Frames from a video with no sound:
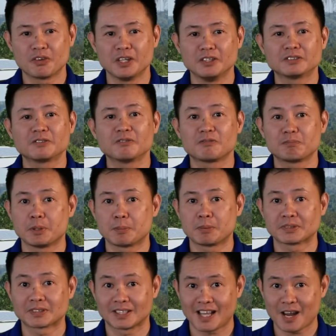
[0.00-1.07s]
We'd have to ask
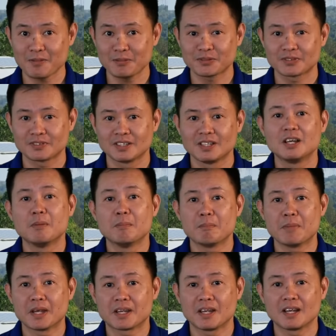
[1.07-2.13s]
Kevin from Space
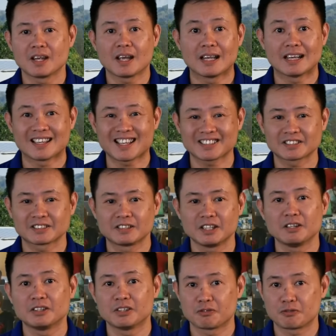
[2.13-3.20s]
Eccentric about this because he's a
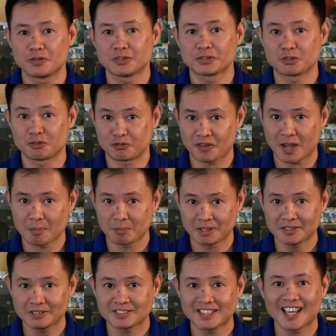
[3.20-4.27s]
parachute
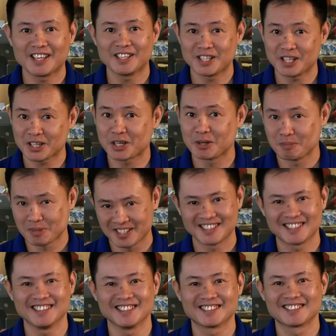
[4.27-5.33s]
guy. He likes
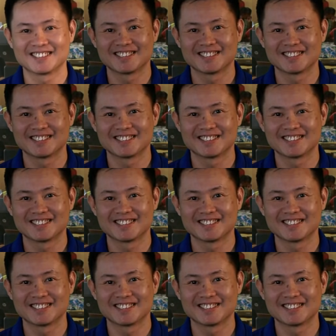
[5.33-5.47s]
parachutes.